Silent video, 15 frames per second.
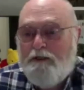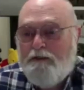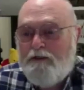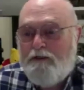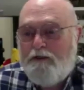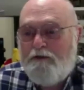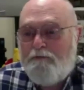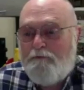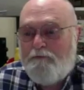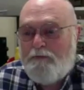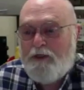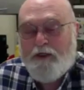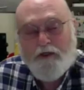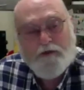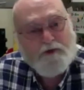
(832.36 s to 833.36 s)
Um,
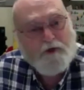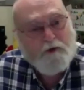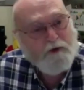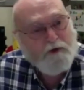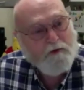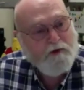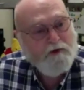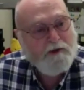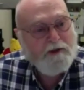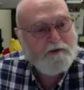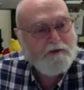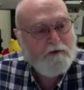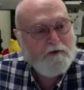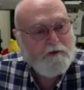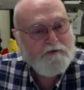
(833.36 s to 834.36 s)
so we really
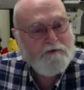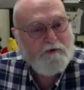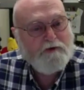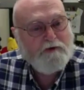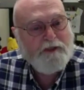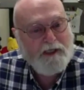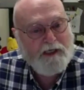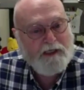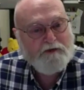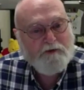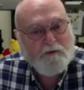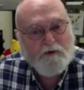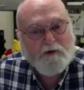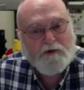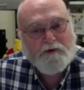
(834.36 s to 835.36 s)
encourage folks not to
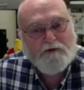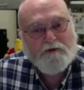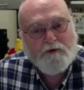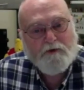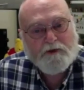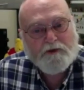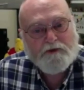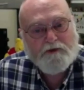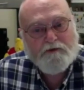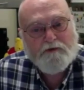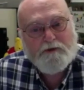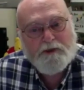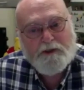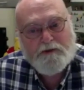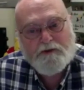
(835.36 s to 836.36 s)
work during student
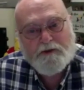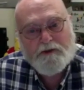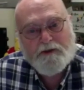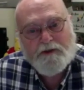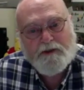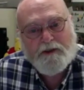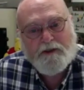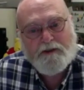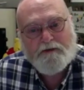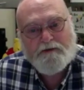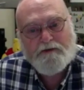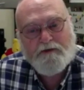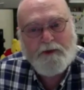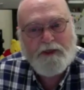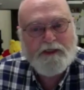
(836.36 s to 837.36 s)
teaching. And
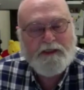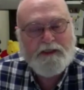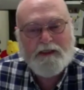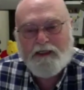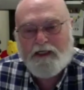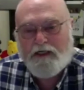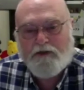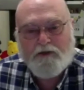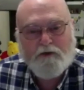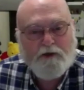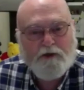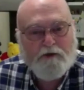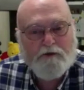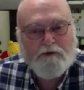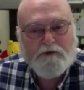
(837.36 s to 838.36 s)
depending on how
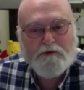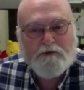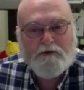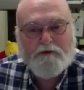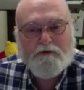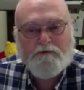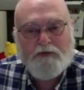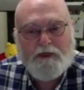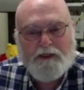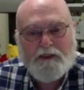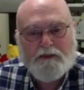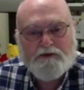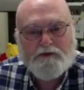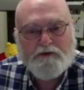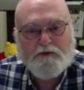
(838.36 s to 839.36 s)
your other
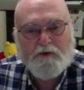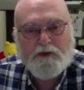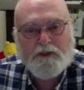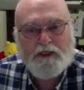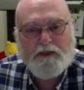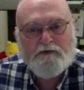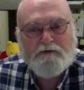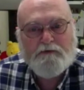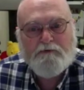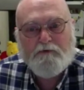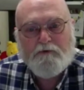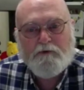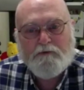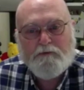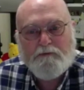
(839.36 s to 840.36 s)
finances work out,
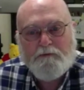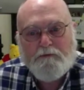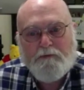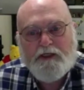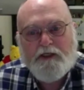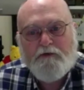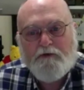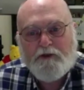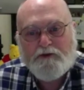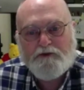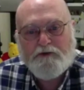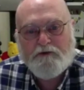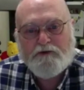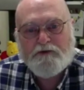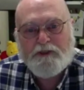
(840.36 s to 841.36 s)
for many of our
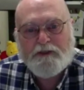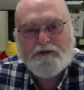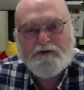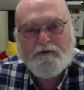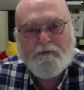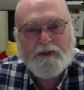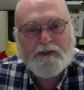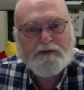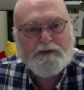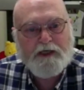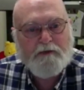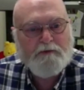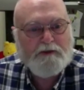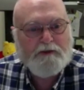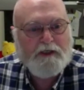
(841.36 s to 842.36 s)
students, that's the best
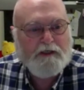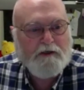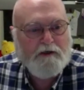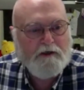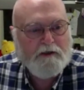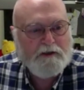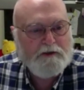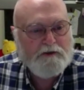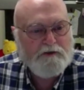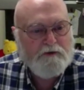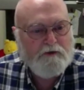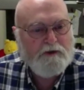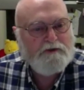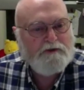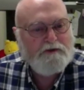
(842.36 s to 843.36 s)
time to take Augie
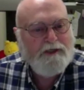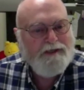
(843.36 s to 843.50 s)
choice,